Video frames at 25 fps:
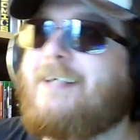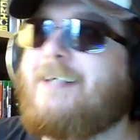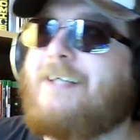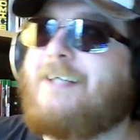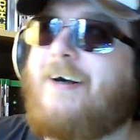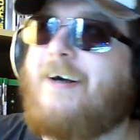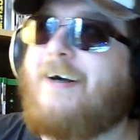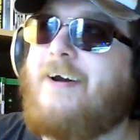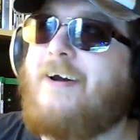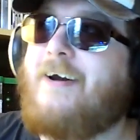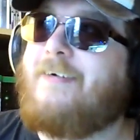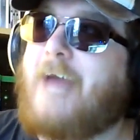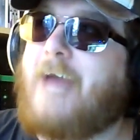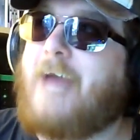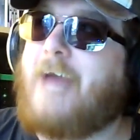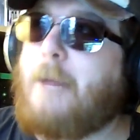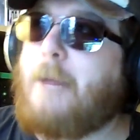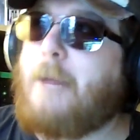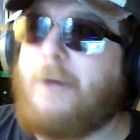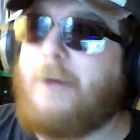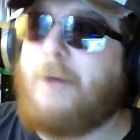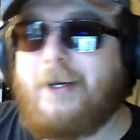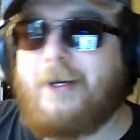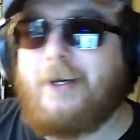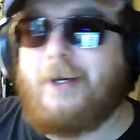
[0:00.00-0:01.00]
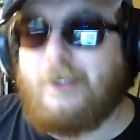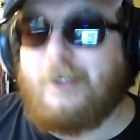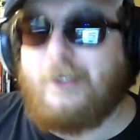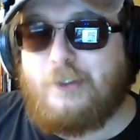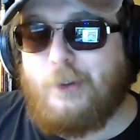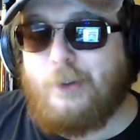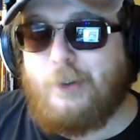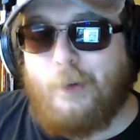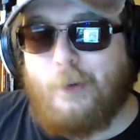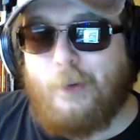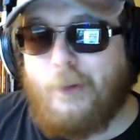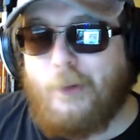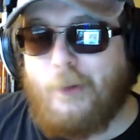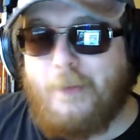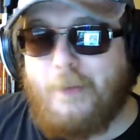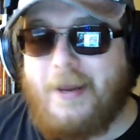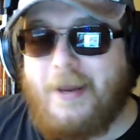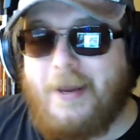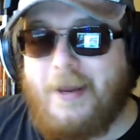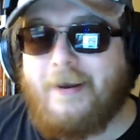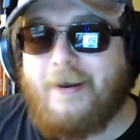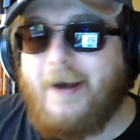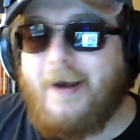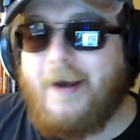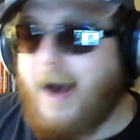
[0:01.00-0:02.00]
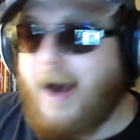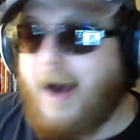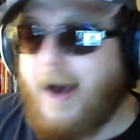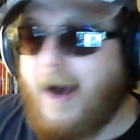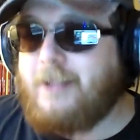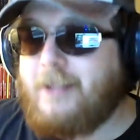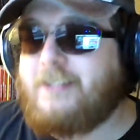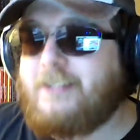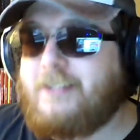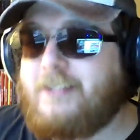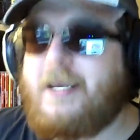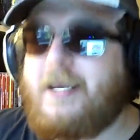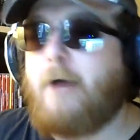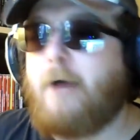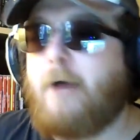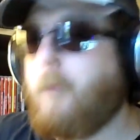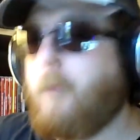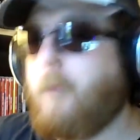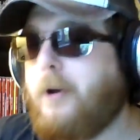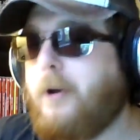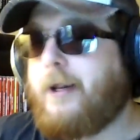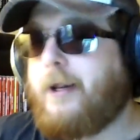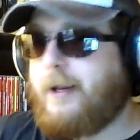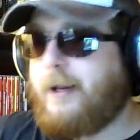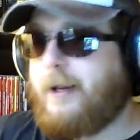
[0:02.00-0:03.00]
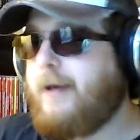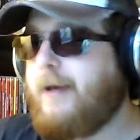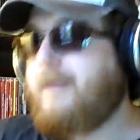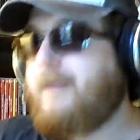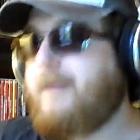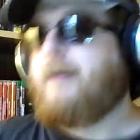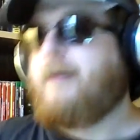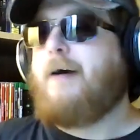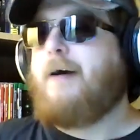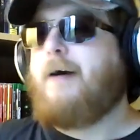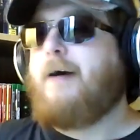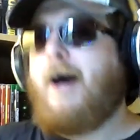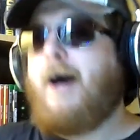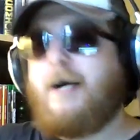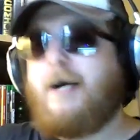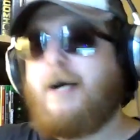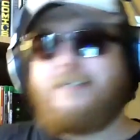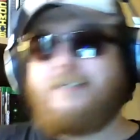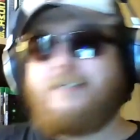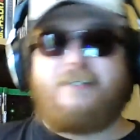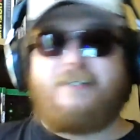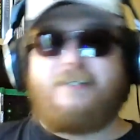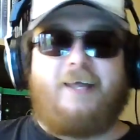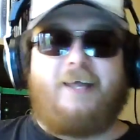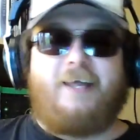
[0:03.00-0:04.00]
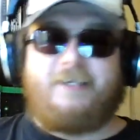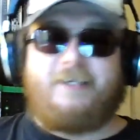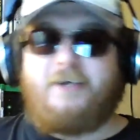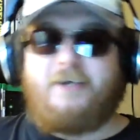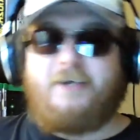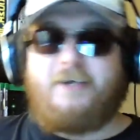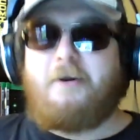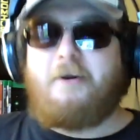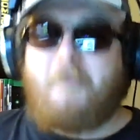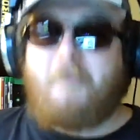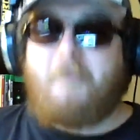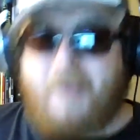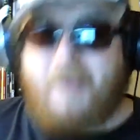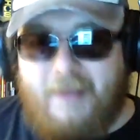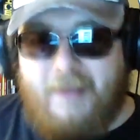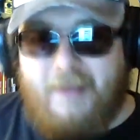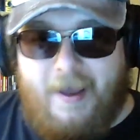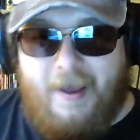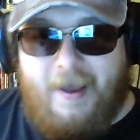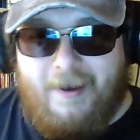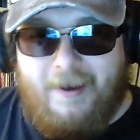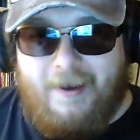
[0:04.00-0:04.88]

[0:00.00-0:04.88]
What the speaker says: the kind of game where they're going to shoehorn them in. I didn't say I wanted it. I just think it's going to be there.